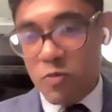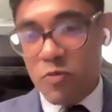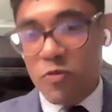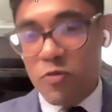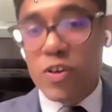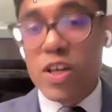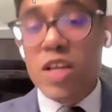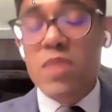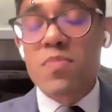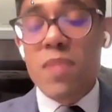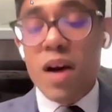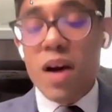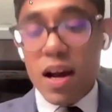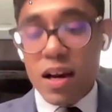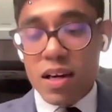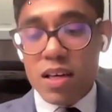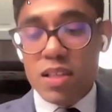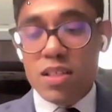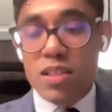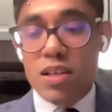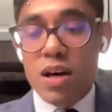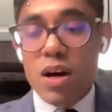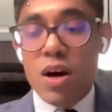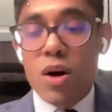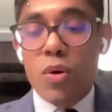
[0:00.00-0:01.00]
free
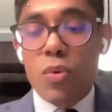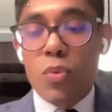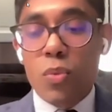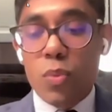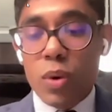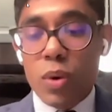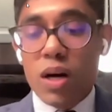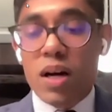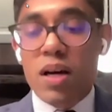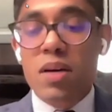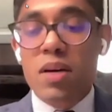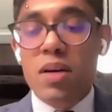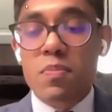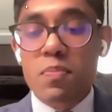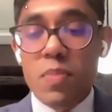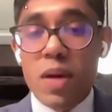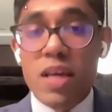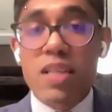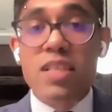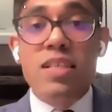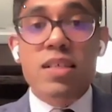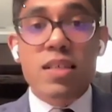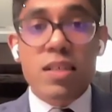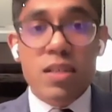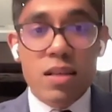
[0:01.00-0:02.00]
market work
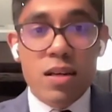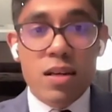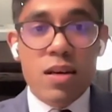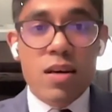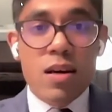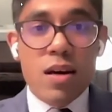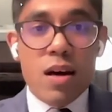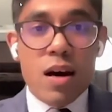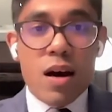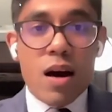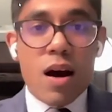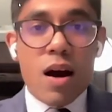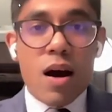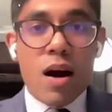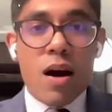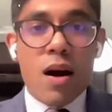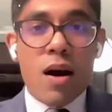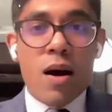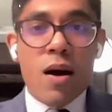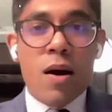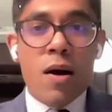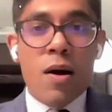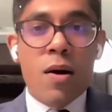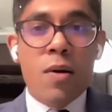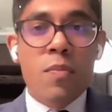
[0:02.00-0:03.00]
better.
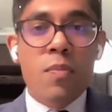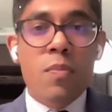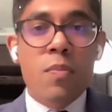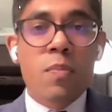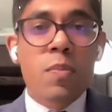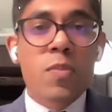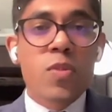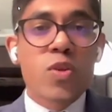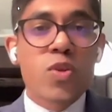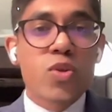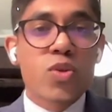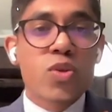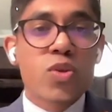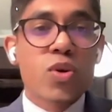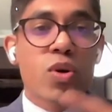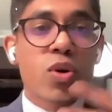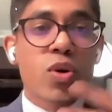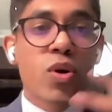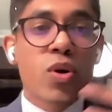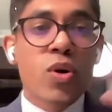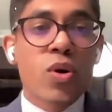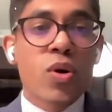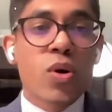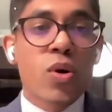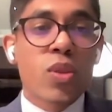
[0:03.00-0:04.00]

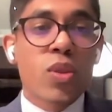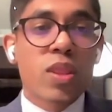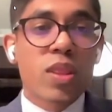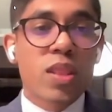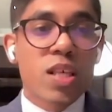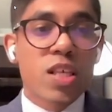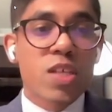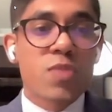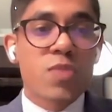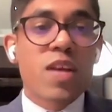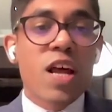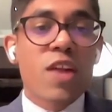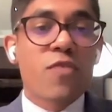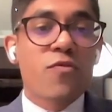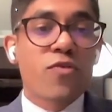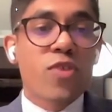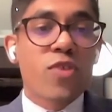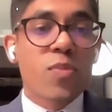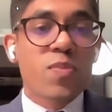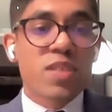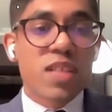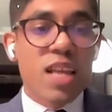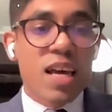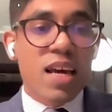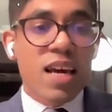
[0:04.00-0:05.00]
So these
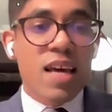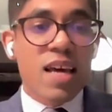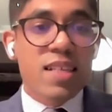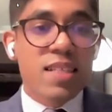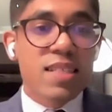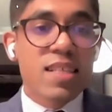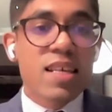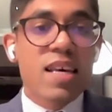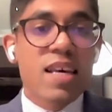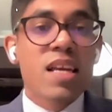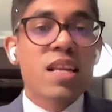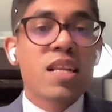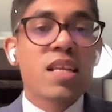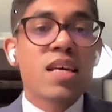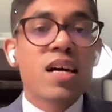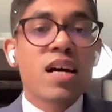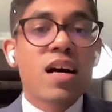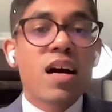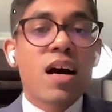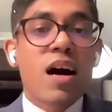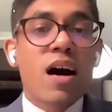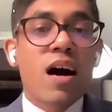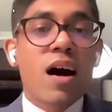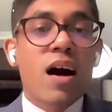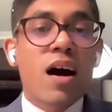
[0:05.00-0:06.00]
platforms, like I said,
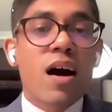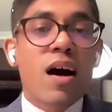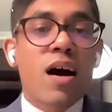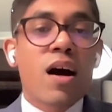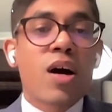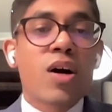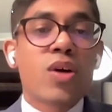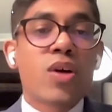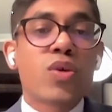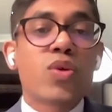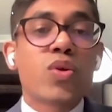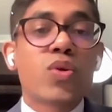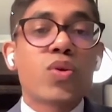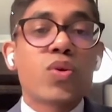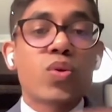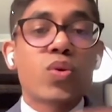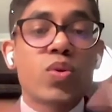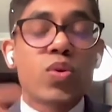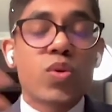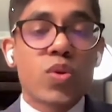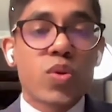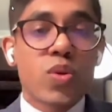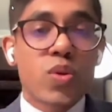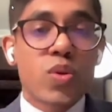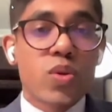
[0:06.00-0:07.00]

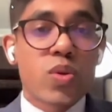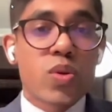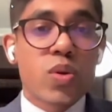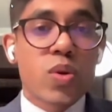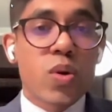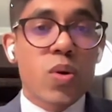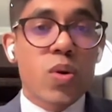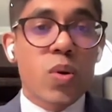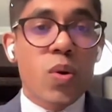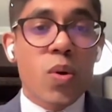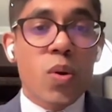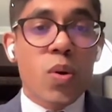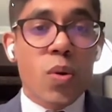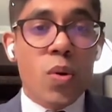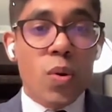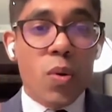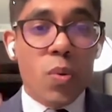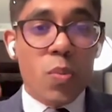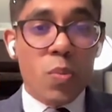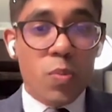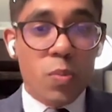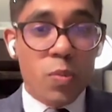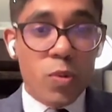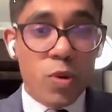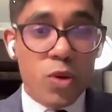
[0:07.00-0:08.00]
use
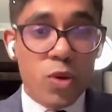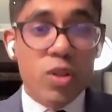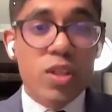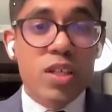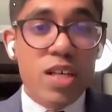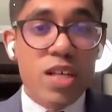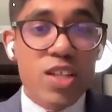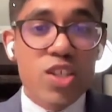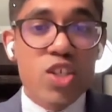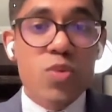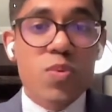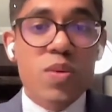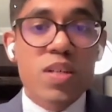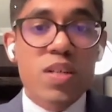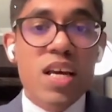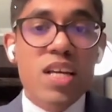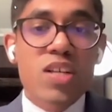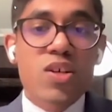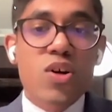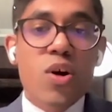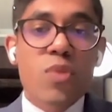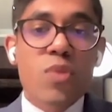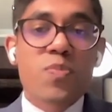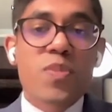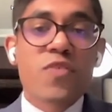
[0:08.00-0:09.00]
consumer
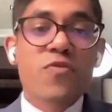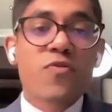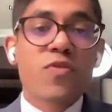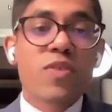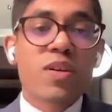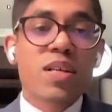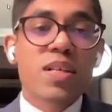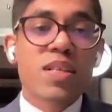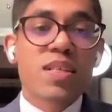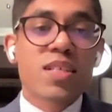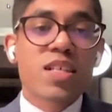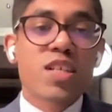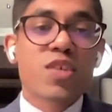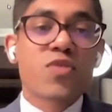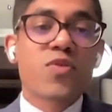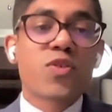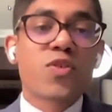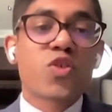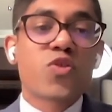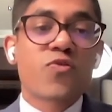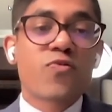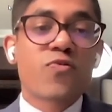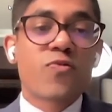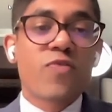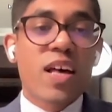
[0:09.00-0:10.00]
data on preferences,
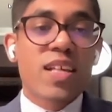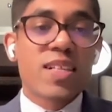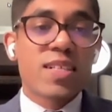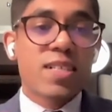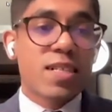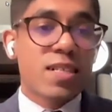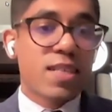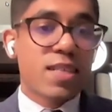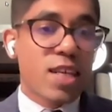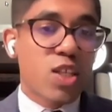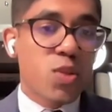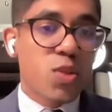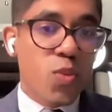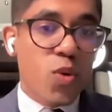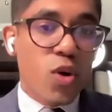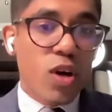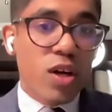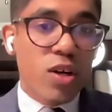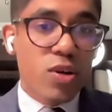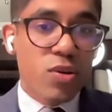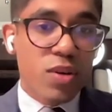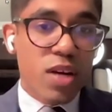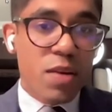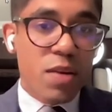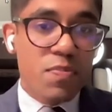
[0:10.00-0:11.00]
which facilitates more
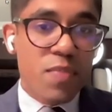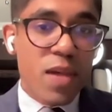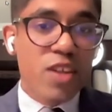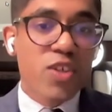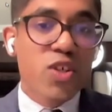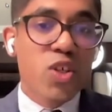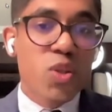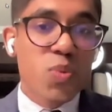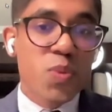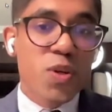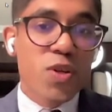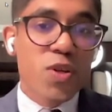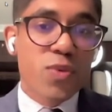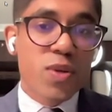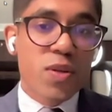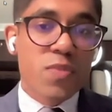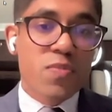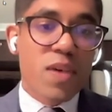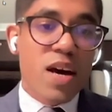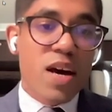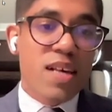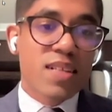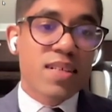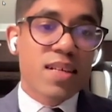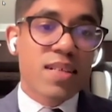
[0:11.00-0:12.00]
accurate matches between
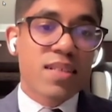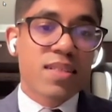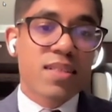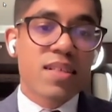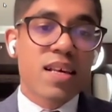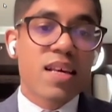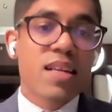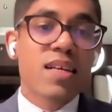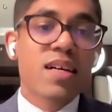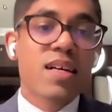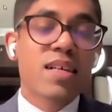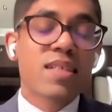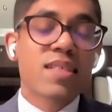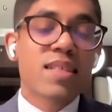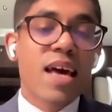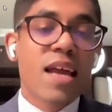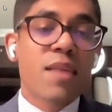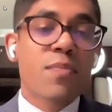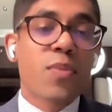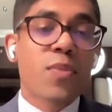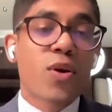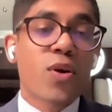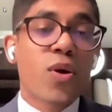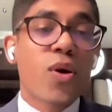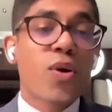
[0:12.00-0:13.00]
buyers and sellers.
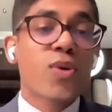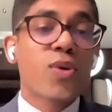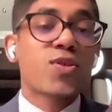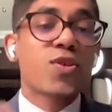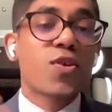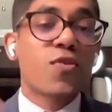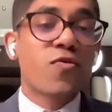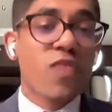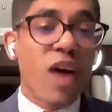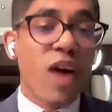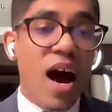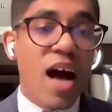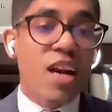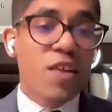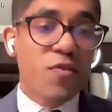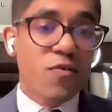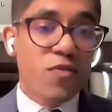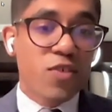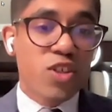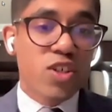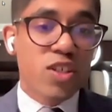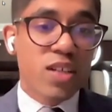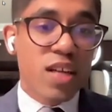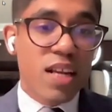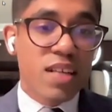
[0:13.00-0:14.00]
And because of
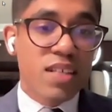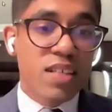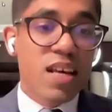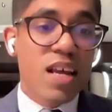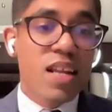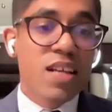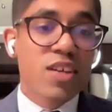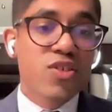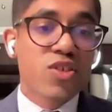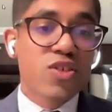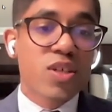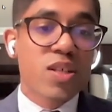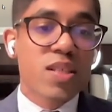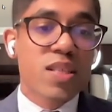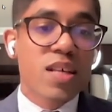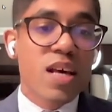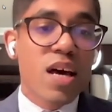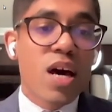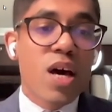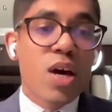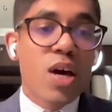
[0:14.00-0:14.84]
artificial intelligence,